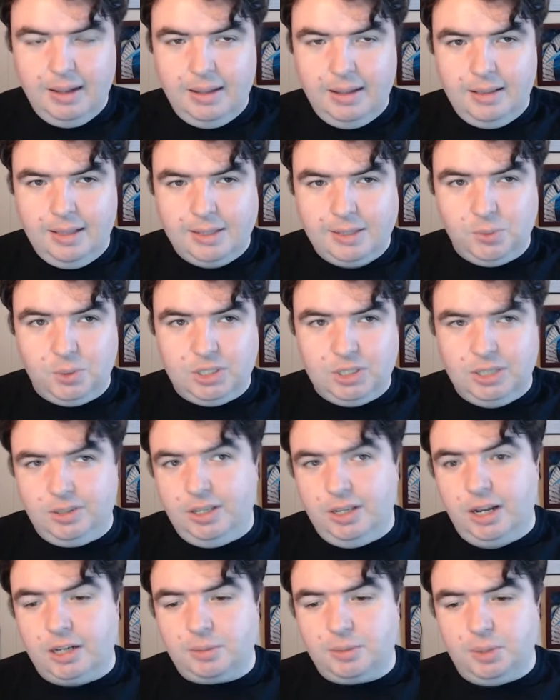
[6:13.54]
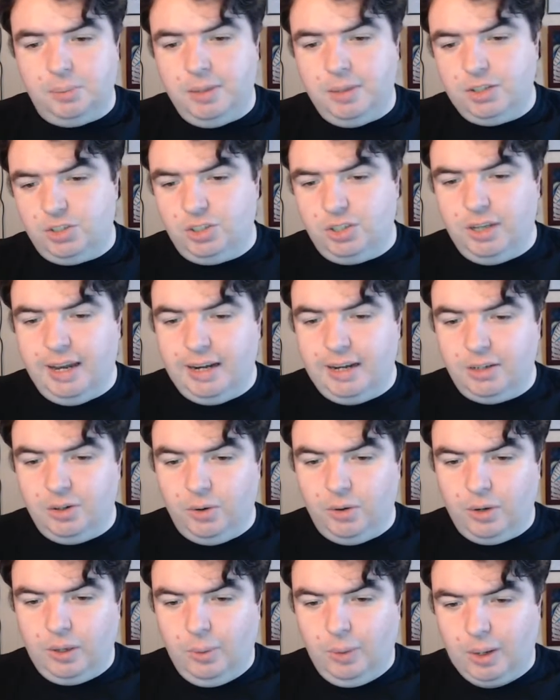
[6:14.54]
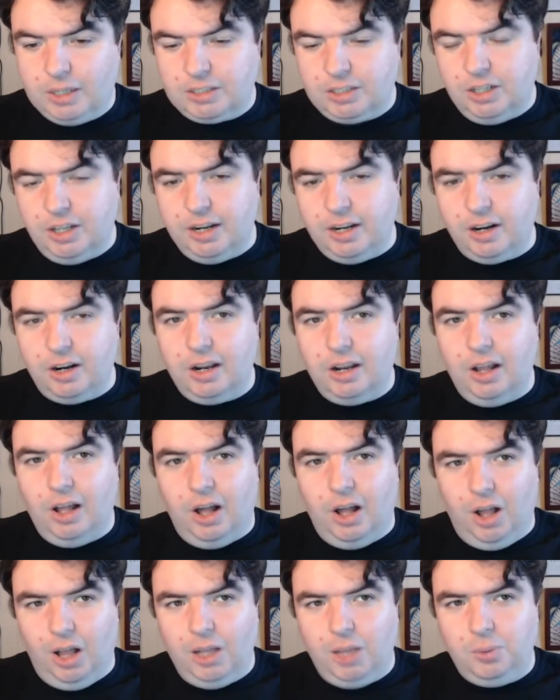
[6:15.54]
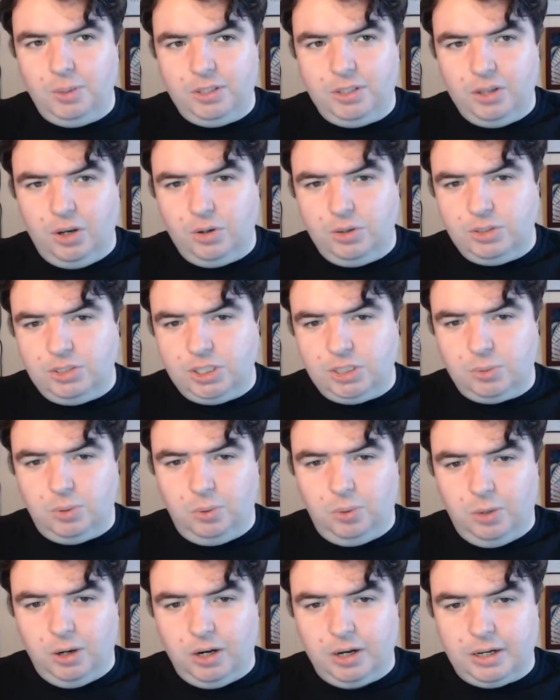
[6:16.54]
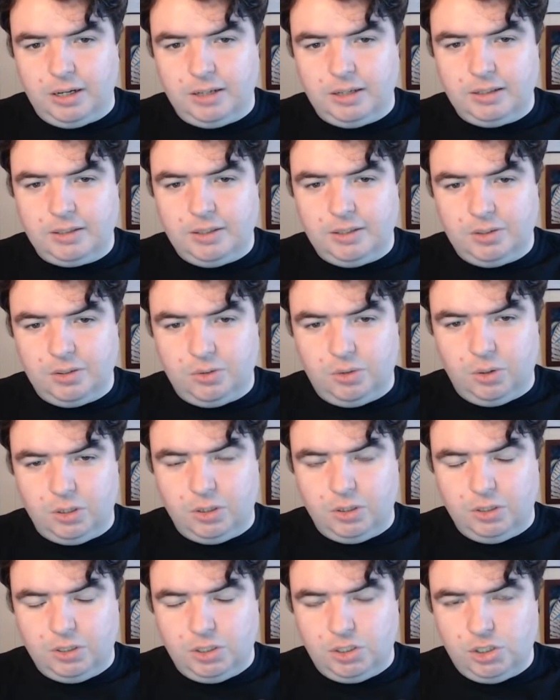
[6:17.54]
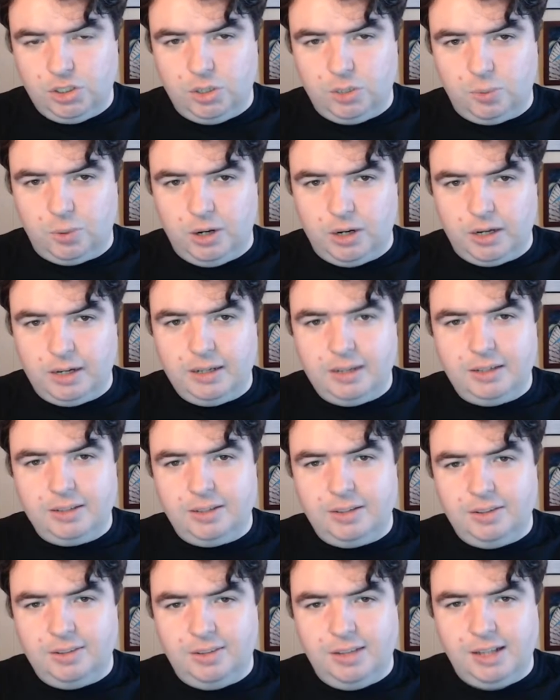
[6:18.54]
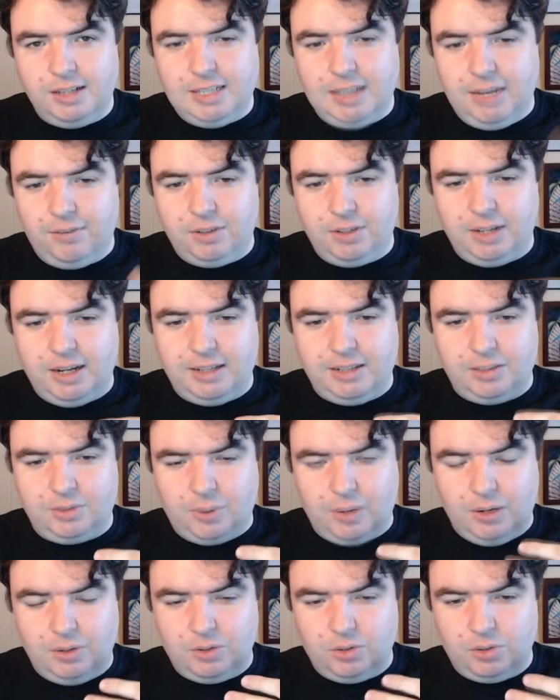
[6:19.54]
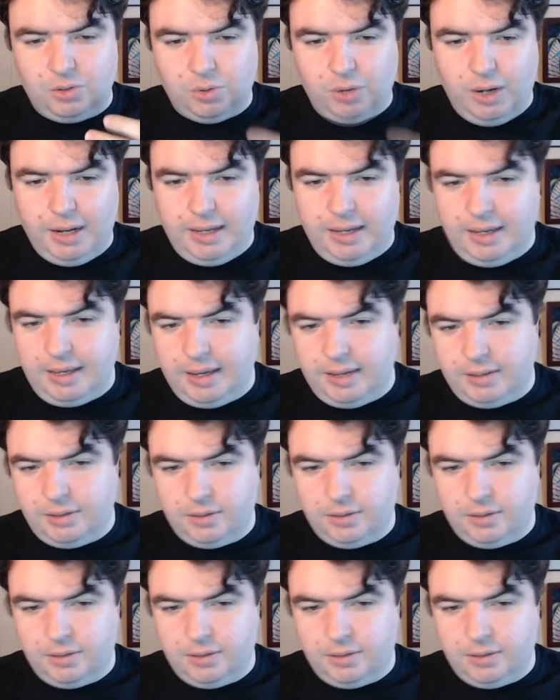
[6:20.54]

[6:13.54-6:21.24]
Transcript: this will sit in the honorable mention category, where it's clear Hollywood knows this will work, or knows it should work, they just haven't gotten around to trying yet.